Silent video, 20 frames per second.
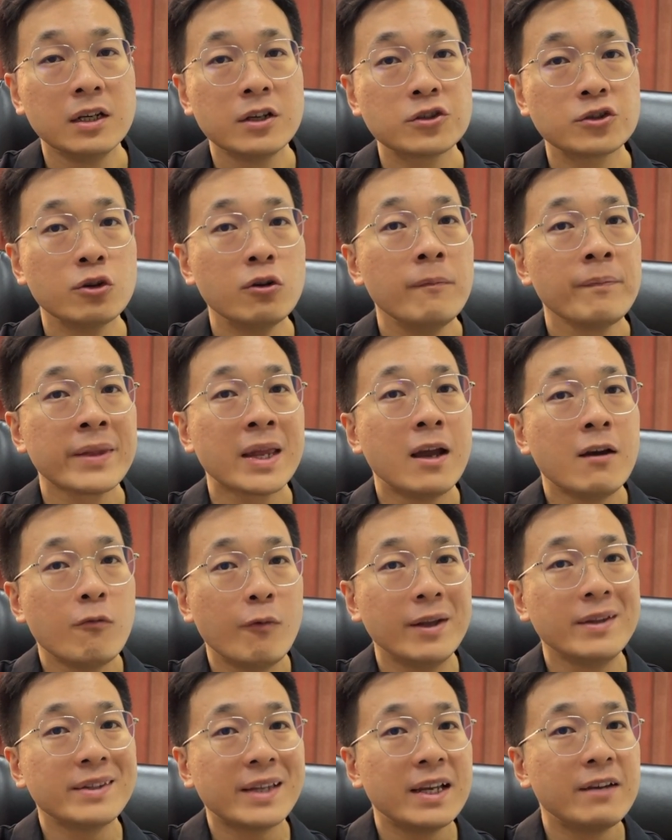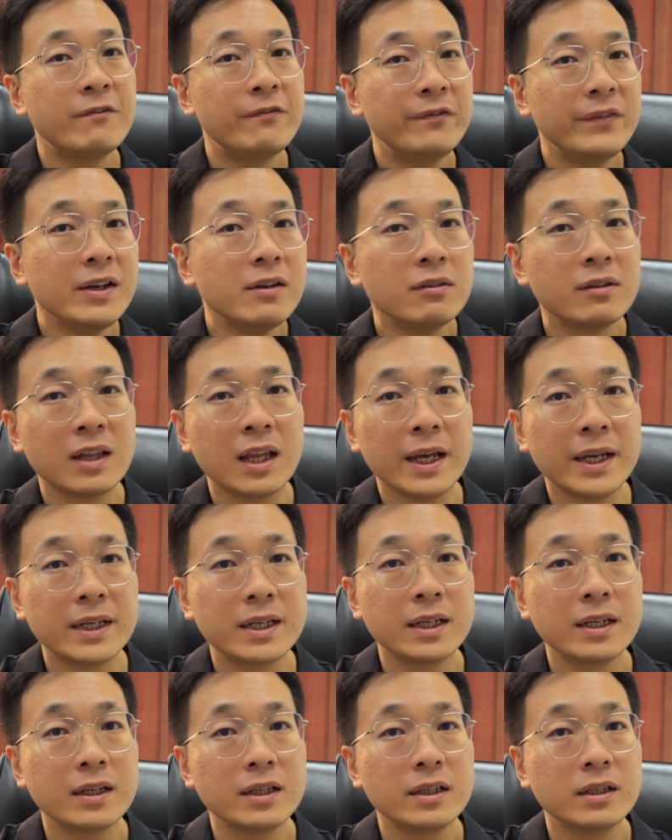So when they feel
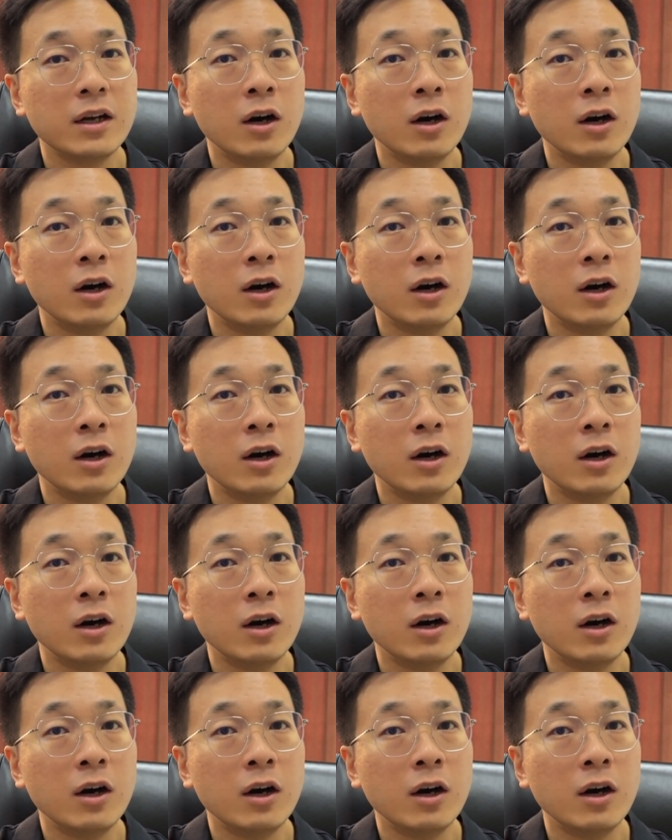like,